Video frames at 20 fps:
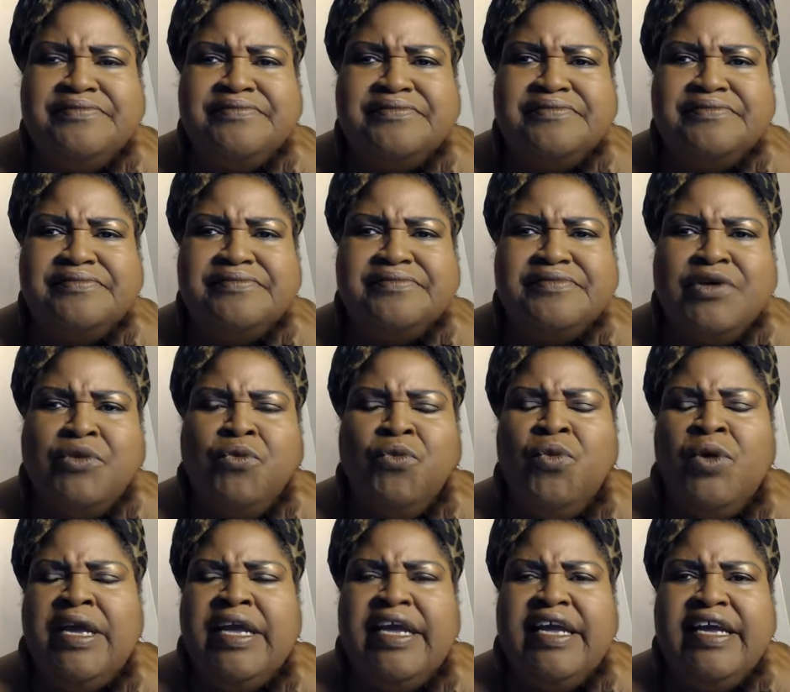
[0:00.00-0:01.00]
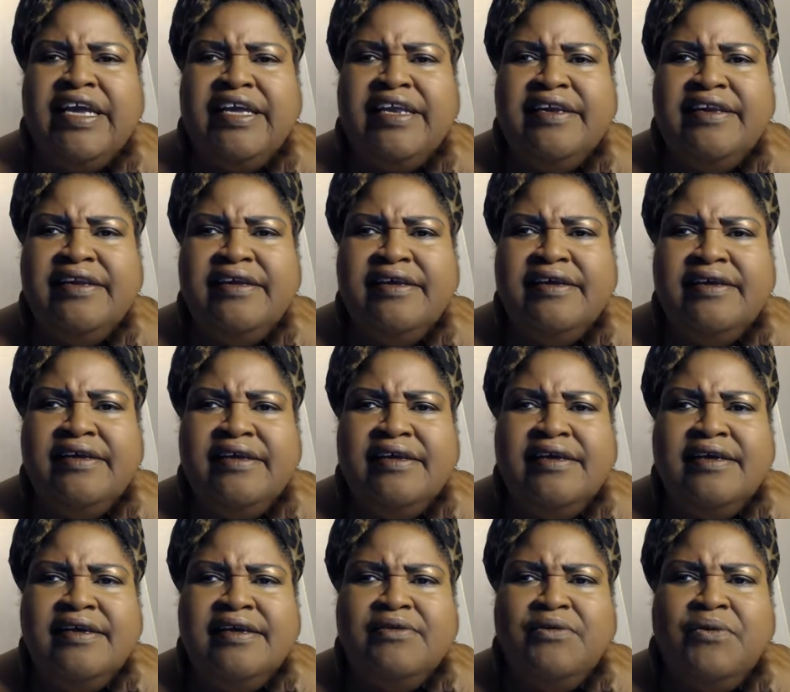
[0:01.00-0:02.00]
When,
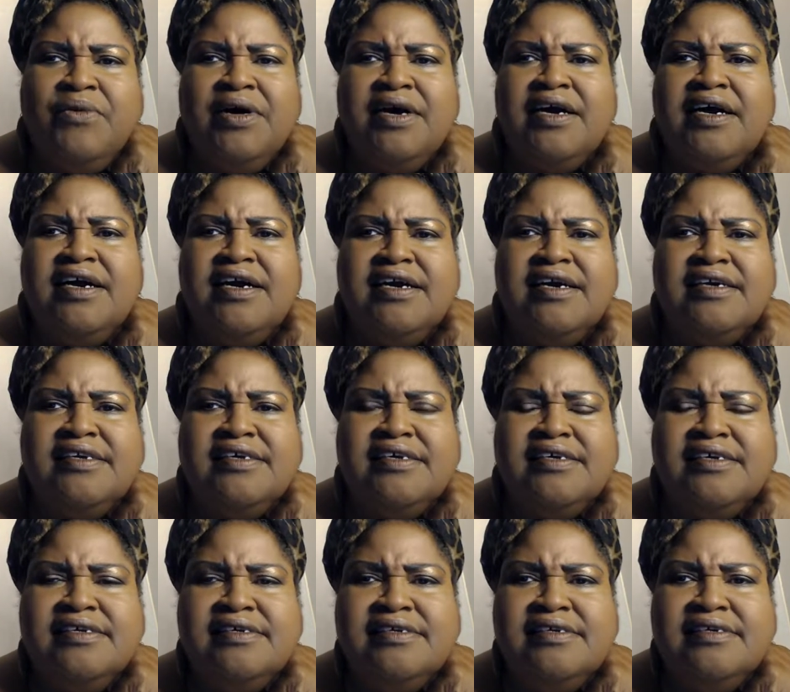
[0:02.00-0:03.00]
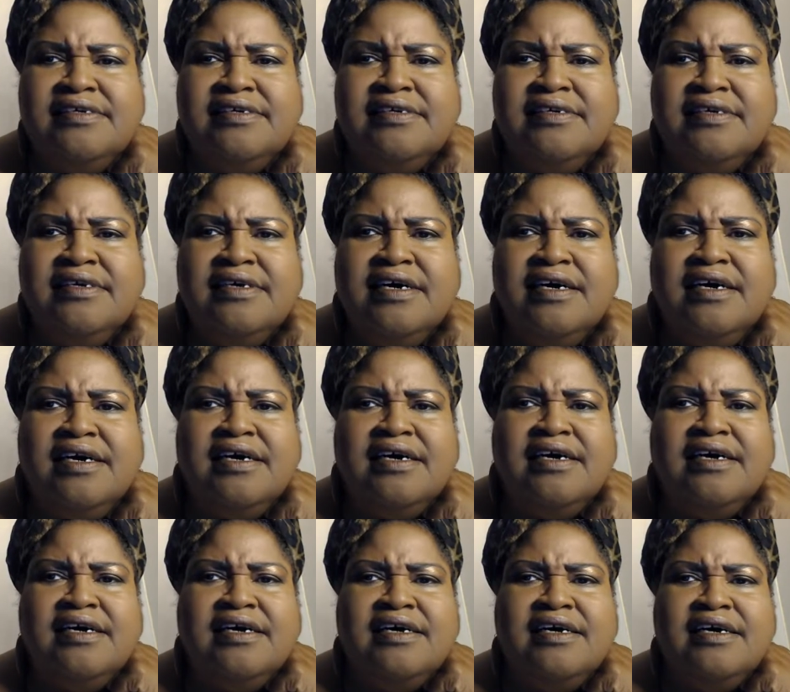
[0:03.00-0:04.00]
what color,
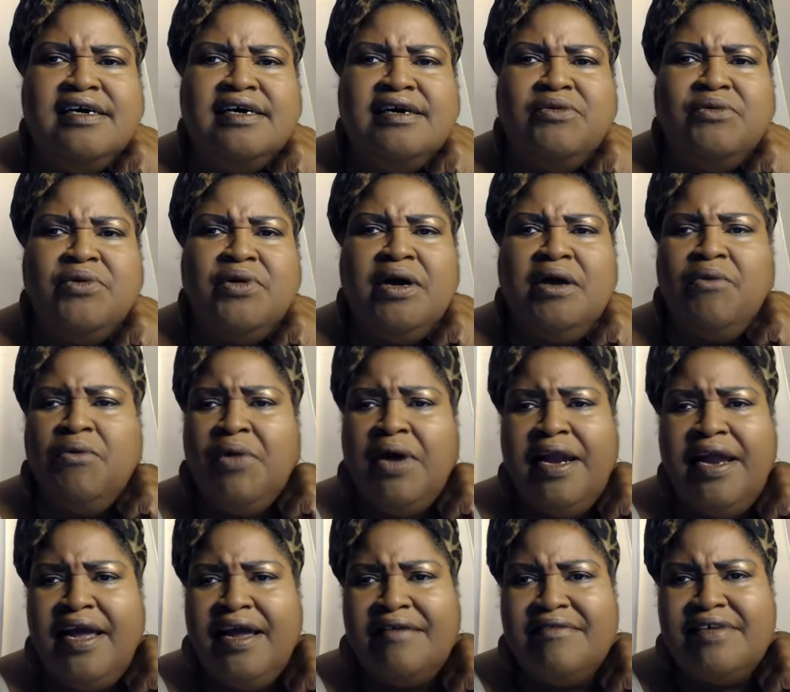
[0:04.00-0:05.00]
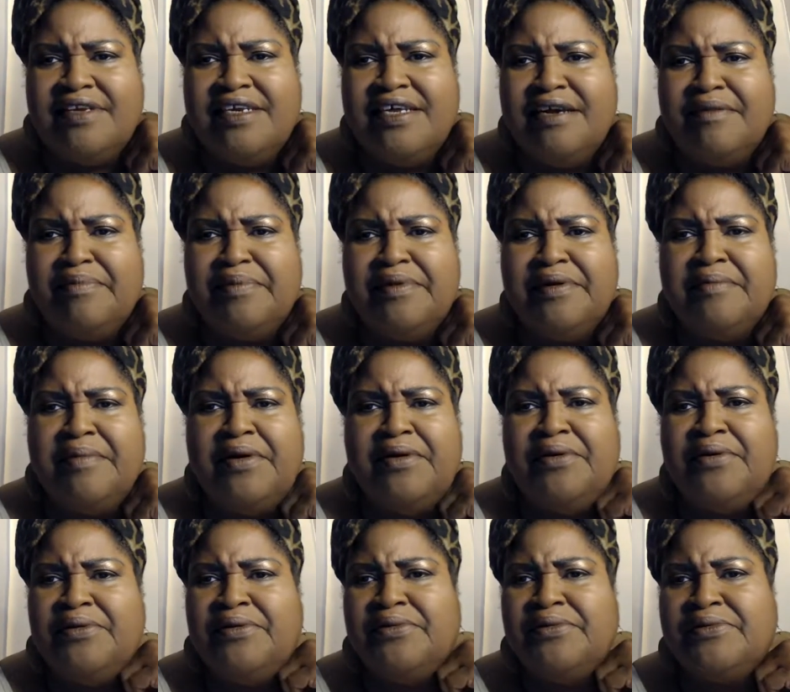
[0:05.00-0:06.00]
whatever. Did I put them
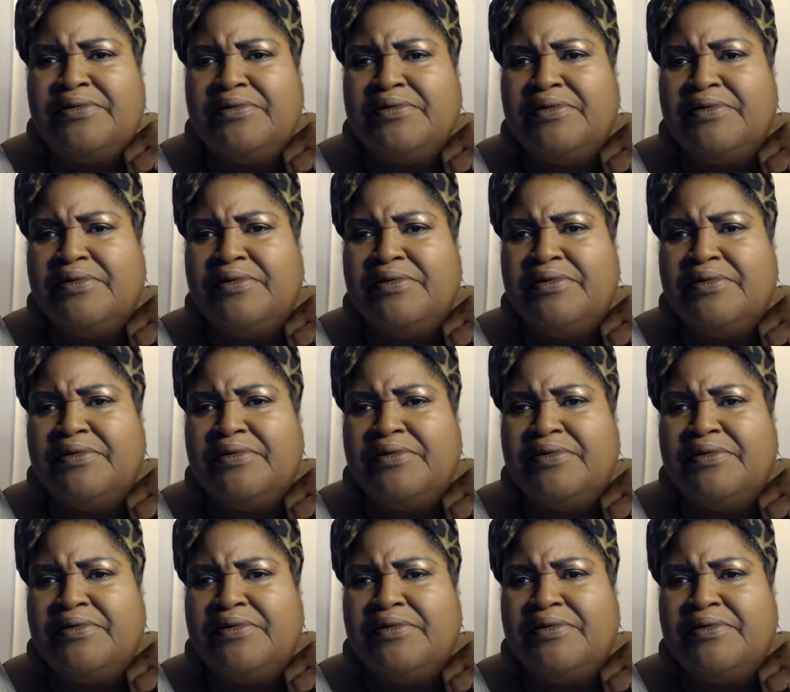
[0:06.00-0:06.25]
on